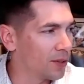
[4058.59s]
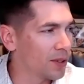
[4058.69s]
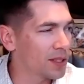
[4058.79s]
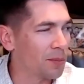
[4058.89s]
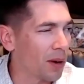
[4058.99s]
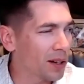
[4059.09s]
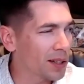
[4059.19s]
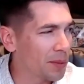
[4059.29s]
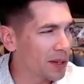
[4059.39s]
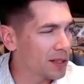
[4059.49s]
don't want to say
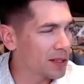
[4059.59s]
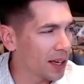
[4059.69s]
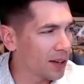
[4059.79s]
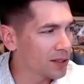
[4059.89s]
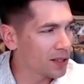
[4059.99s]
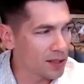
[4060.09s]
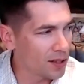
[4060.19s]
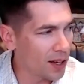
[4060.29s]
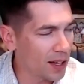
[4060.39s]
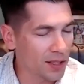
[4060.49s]
market-based accounts because they're
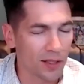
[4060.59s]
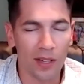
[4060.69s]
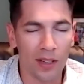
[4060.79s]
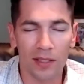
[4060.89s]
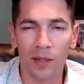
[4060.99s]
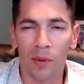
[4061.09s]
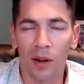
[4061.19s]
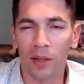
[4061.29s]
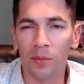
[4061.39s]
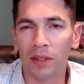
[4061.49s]
not actually invested in the market,